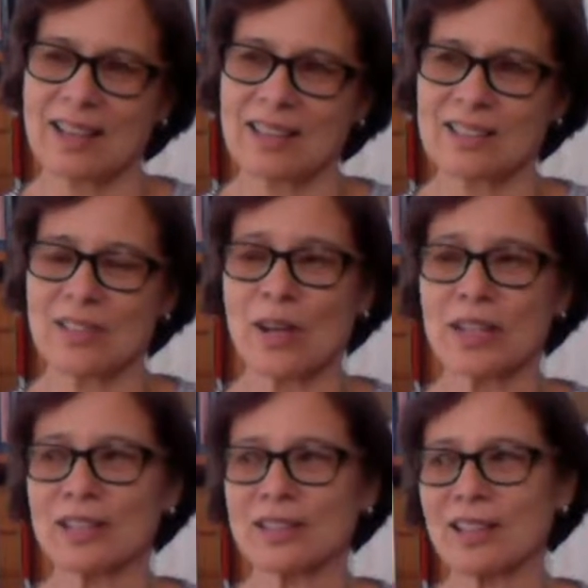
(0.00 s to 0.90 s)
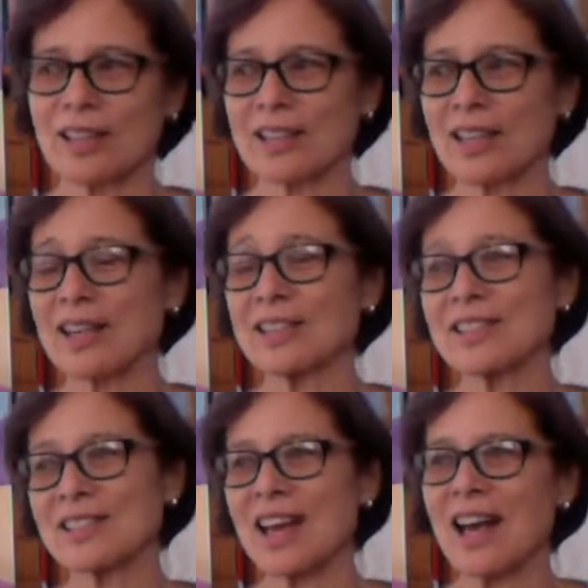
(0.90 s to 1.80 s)
So I can't
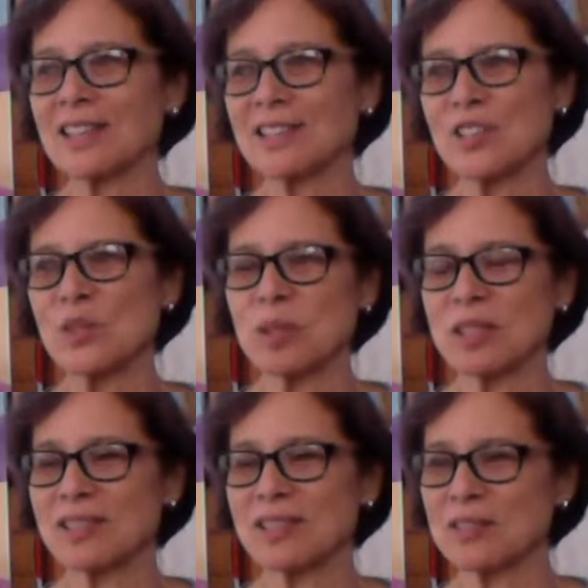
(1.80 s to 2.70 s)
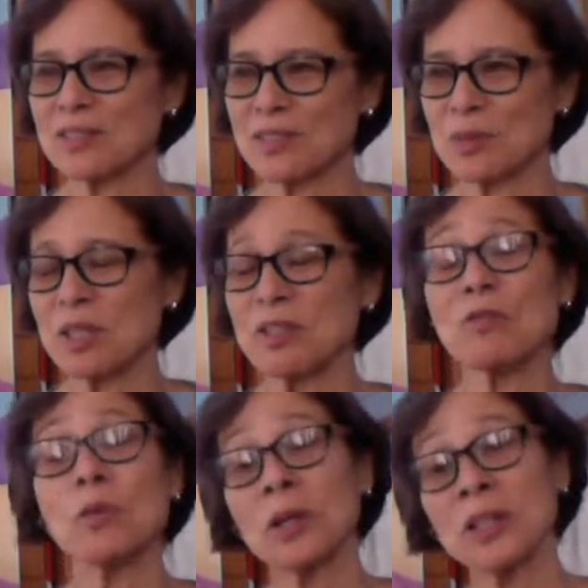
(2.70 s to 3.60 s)
exactly speak
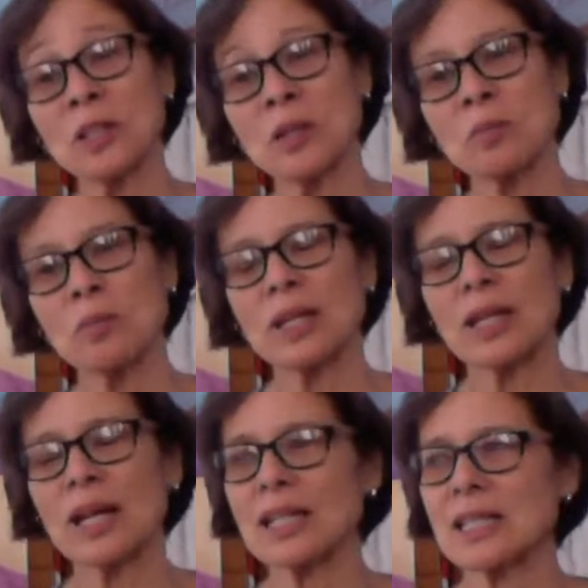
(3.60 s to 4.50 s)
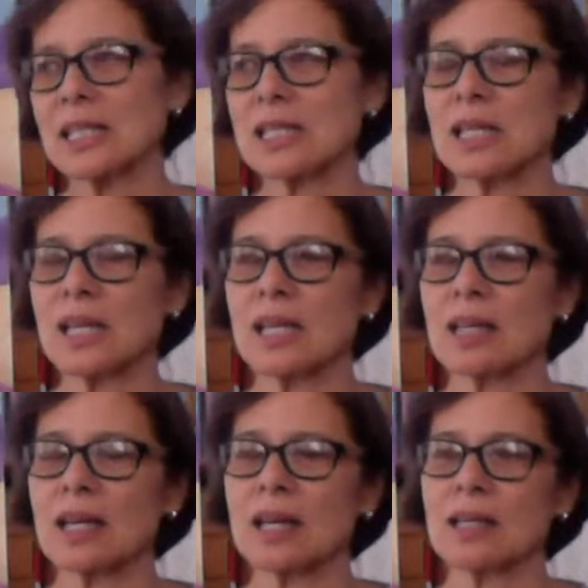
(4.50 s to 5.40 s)
for him, but I can say
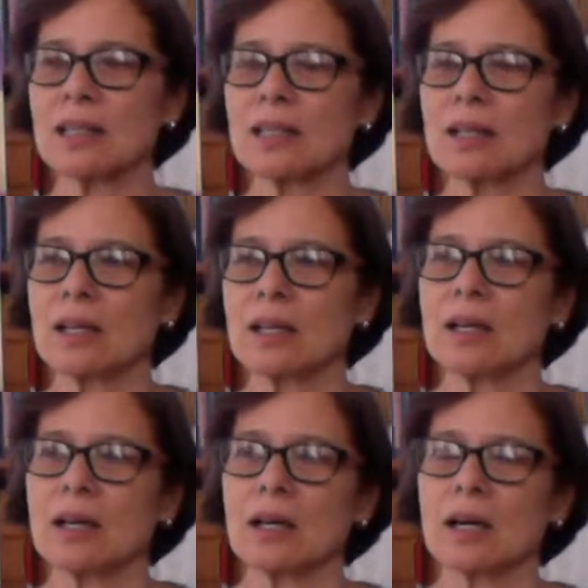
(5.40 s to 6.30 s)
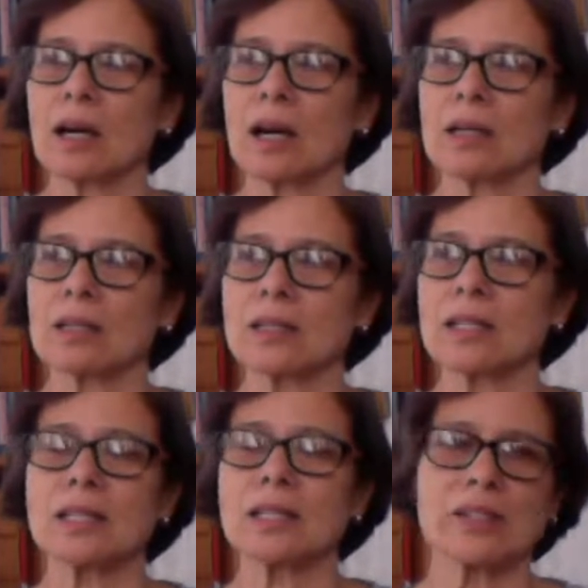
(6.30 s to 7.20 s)
that since
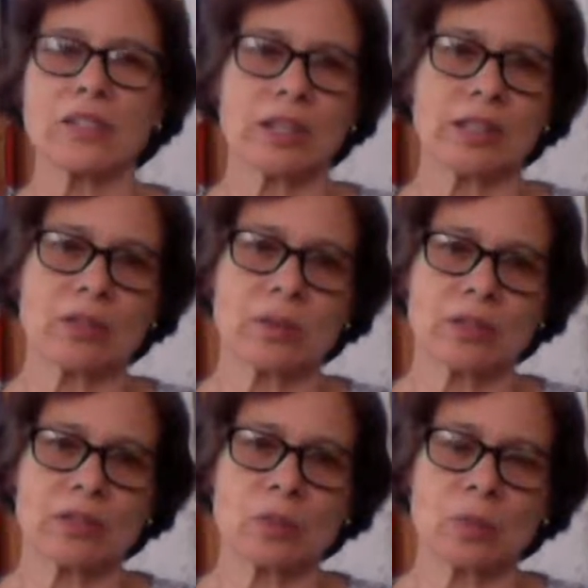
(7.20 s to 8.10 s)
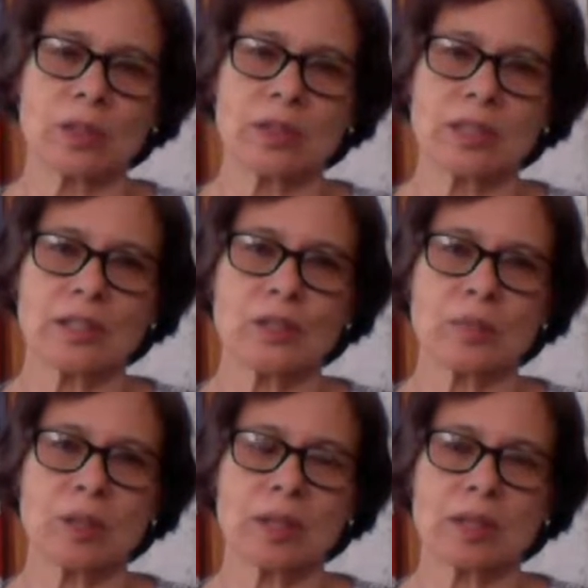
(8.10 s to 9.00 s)
I started doing this work, he's
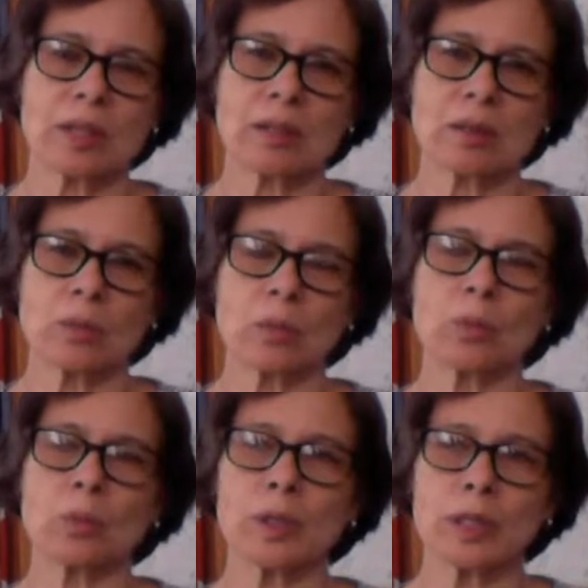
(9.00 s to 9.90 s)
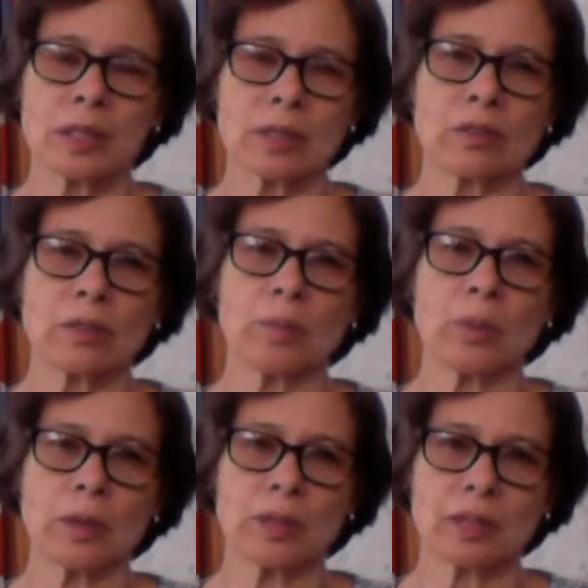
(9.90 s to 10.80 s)
been really
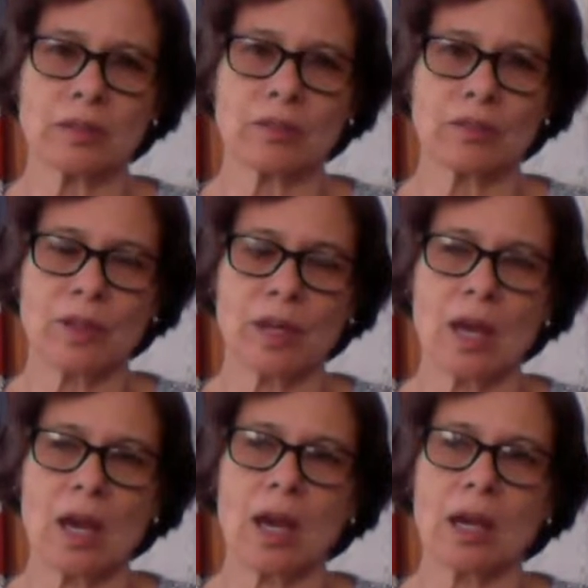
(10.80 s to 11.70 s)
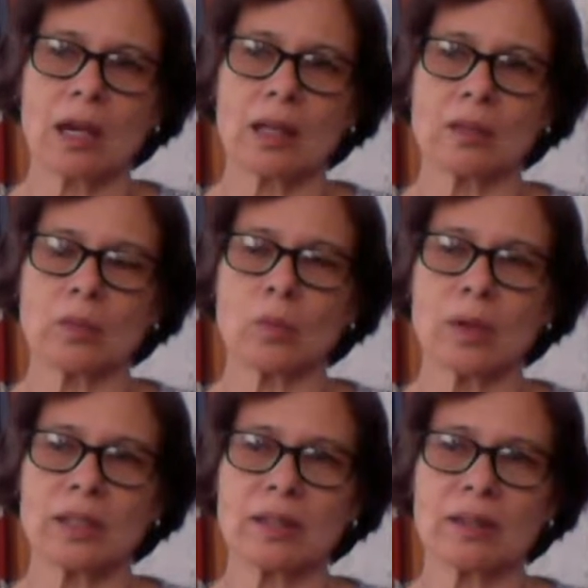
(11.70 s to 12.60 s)
supportive. And one of
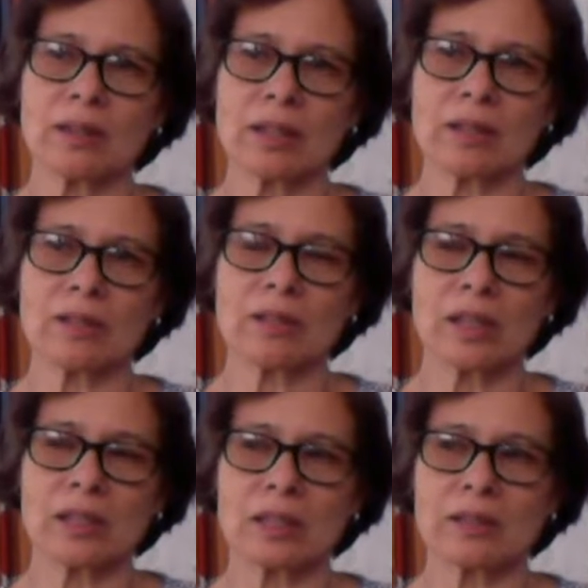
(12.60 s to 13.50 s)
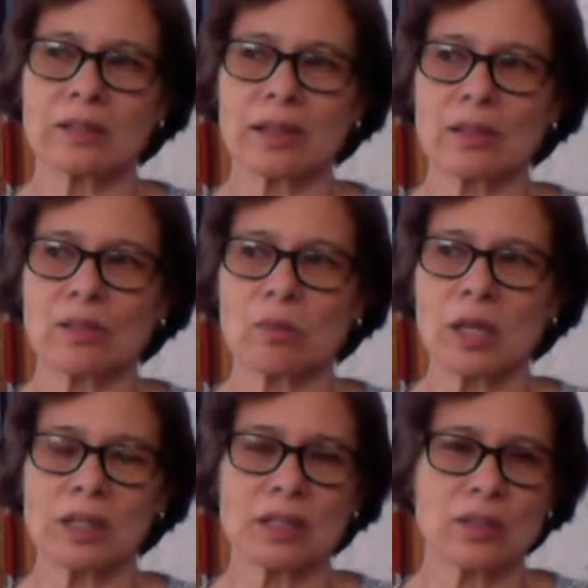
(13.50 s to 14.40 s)
the things that he says made a
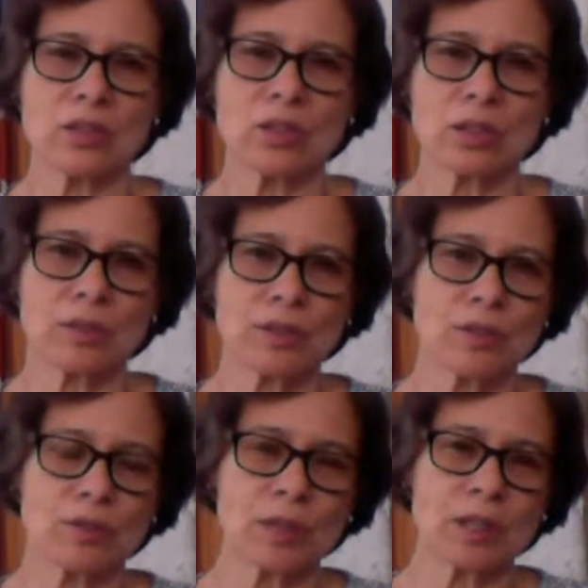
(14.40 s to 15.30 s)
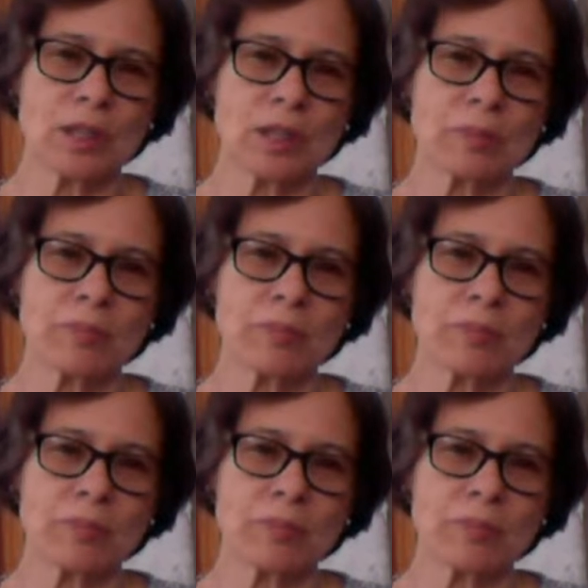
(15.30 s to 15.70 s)
huge difference for him,